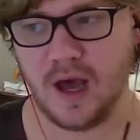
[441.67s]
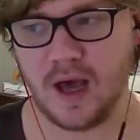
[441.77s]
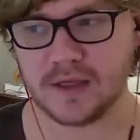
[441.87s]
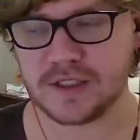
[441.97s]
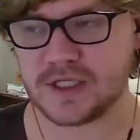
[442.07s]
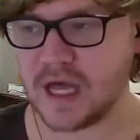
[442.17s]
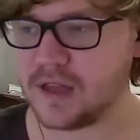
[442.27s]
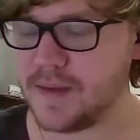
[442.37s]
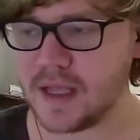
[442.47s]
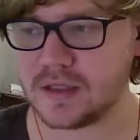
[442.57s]

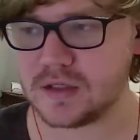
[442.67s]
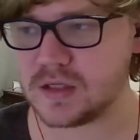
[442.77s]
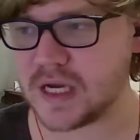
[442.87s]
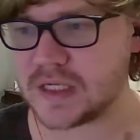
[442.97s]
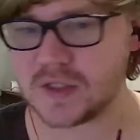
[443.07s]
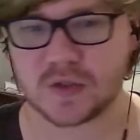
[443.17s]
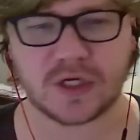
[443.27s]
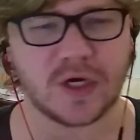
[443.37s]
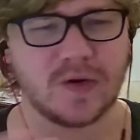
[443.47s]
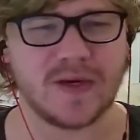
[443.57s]
Salamander, I don't
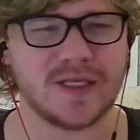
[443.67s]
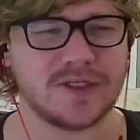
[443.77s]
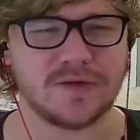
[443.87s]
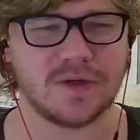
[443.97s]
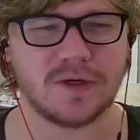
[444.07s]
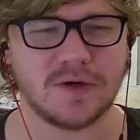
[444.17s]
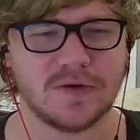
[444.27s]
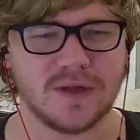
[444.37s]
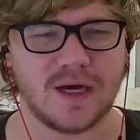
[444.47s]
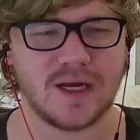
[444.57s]
go into a
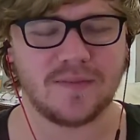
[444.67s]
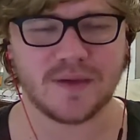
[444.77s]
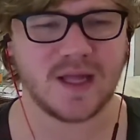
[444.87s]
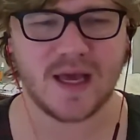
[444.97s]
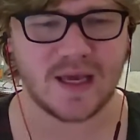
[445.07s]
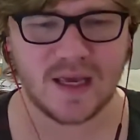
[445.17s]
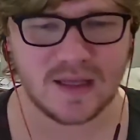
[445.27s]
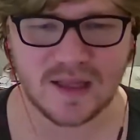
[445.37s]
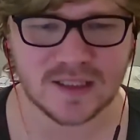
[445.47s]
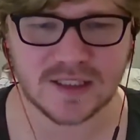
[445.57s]
whole lot, but
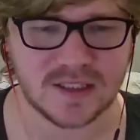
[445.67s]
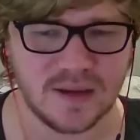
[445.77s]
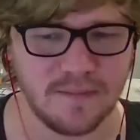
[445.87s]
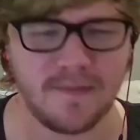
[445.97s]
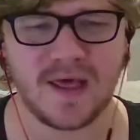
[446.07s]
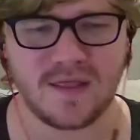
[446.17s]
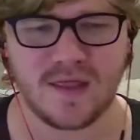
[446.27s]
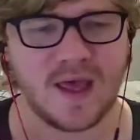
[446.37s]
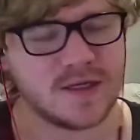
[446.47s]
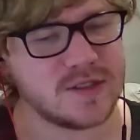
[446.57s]
that's a me
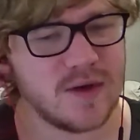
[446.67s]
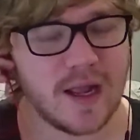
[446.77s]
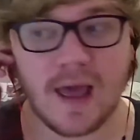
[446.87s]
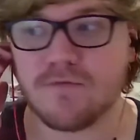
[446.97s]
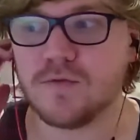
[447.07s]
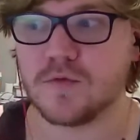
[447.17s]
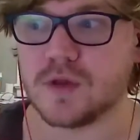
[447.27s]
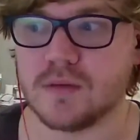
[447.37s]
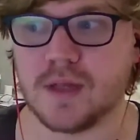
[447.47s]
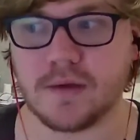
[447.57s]
thing, so I haven't
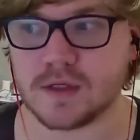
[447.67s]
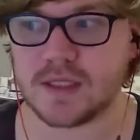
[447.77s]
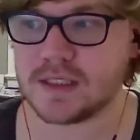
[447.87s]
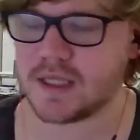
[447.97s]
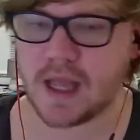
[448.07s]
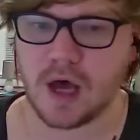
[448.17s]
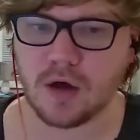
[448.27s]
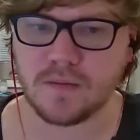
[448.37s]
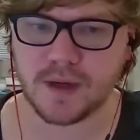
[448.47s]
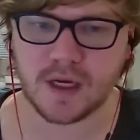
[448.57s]
really been able to test that out.
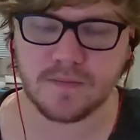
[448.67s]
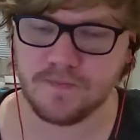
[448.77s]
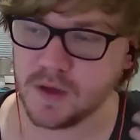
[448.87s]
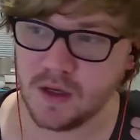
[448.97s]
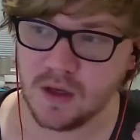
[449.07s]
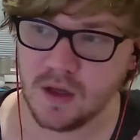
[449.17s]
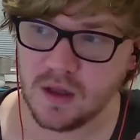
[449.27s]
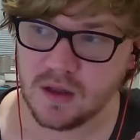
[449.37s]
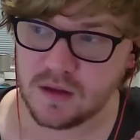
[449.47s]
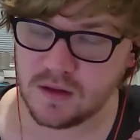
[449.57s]
But
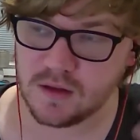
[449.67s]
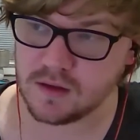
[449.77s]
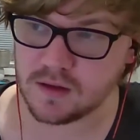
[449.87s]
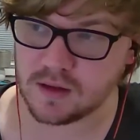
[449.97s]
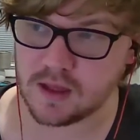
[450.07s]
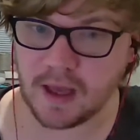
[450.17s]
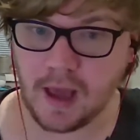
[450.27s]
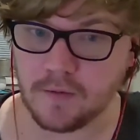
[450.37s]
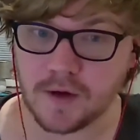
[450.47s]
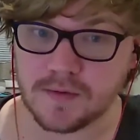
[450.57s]
I
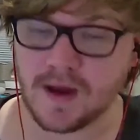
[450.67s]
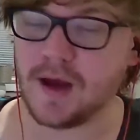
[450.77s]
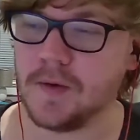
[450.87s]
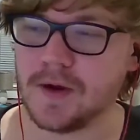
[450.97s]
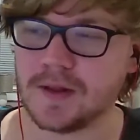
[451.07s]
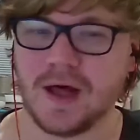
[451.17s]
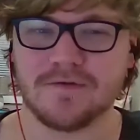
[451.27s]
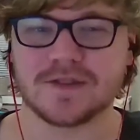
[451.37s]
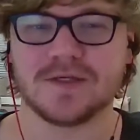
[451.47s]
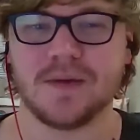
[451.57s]
want
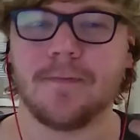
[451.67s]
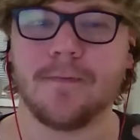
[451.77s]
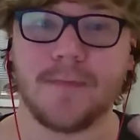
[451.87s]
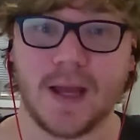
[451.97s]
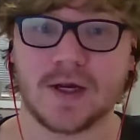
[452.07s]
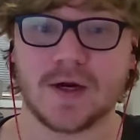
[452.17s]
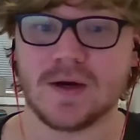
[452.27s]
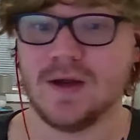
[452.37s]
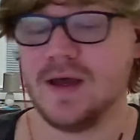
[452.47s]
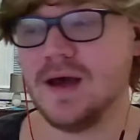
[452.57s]
Lavals to be better.
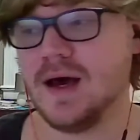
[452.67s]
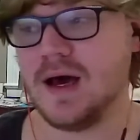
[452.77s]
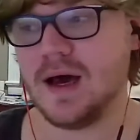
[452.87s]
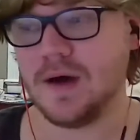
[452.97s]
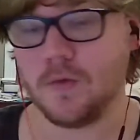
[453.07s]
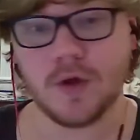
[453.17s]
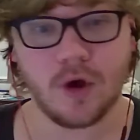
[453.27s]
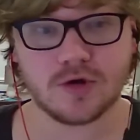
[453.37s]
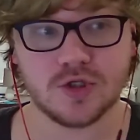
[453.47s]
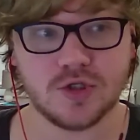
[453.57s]
Will
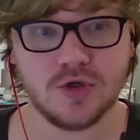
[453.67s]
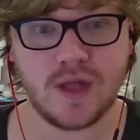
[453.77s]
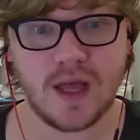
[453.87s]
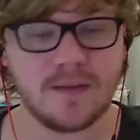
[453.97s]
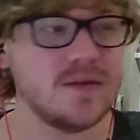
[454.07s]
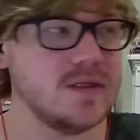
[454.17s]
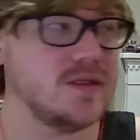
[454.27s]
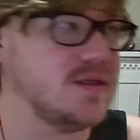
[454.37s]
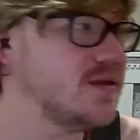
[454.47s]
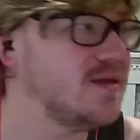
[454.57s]
Archer do that?
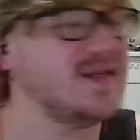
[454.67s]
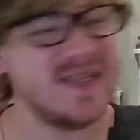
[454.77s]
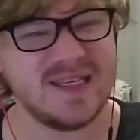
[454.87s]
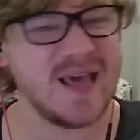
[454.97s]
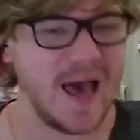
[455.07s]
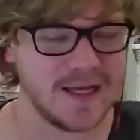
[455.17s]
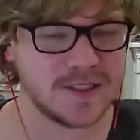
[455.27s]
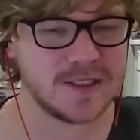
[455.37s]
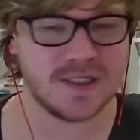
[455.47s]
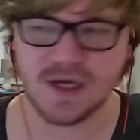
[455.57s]
Yes.